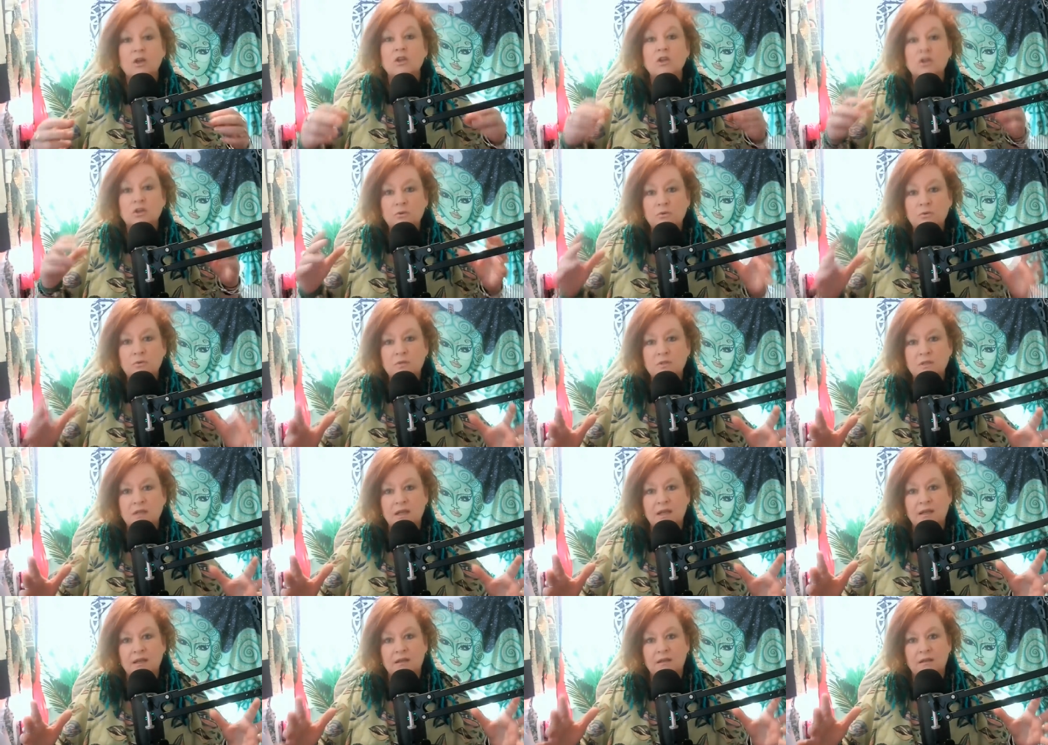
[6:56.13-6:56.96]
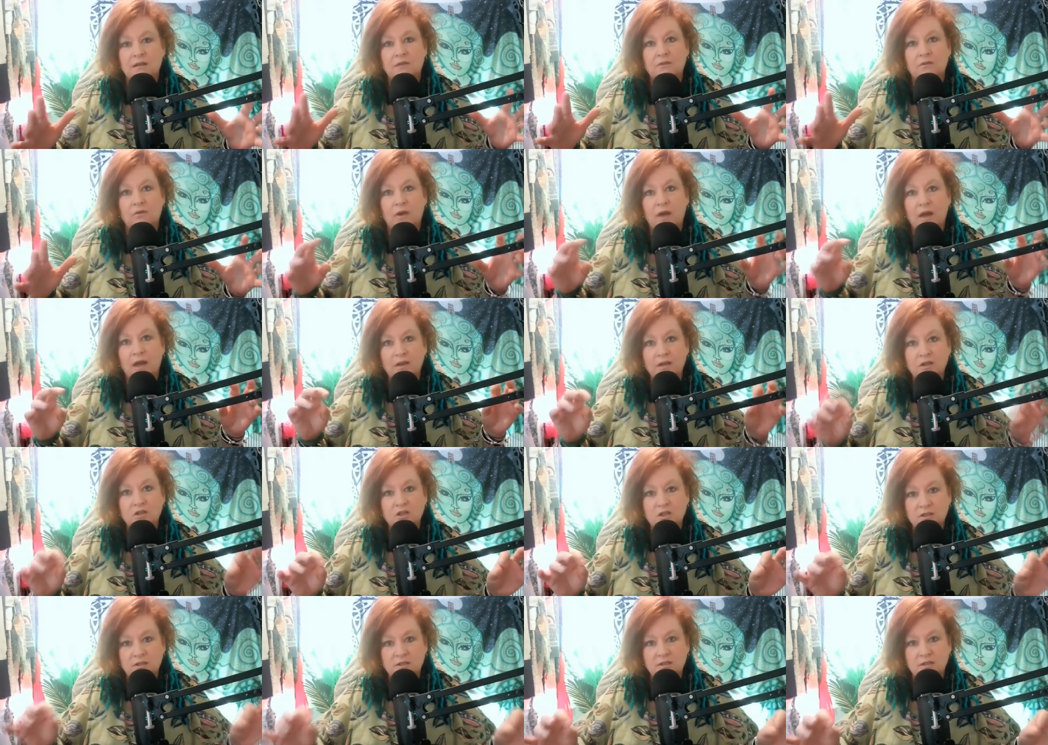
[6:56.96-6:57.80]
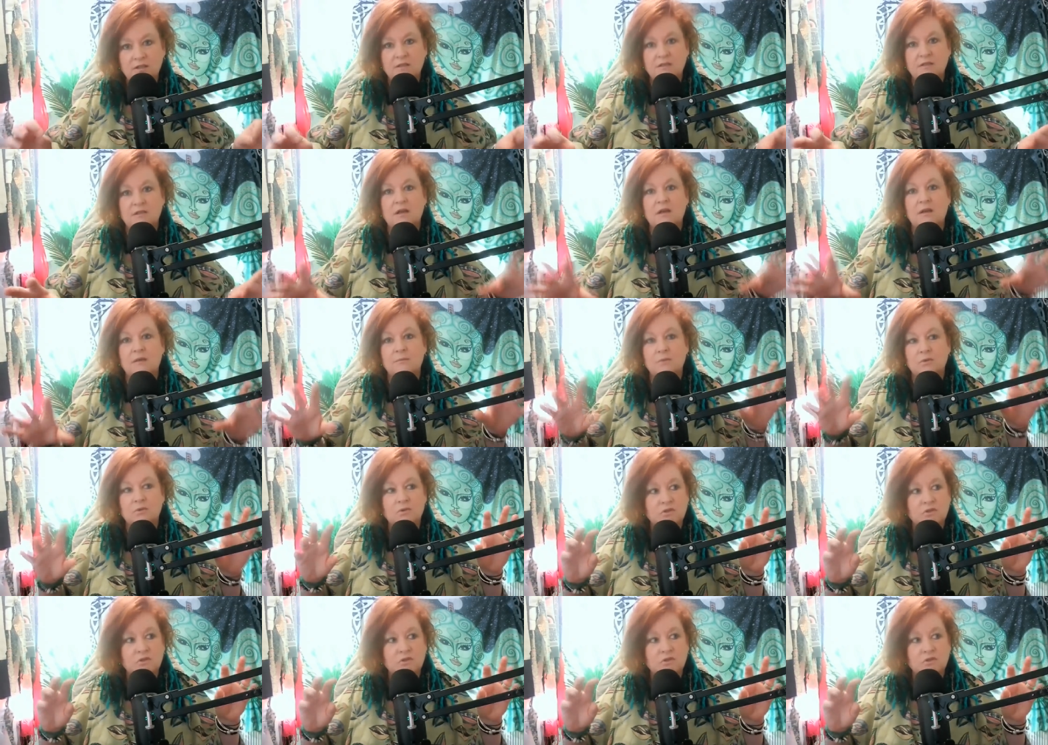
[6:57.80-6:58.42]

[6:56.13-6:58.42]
using your energy system,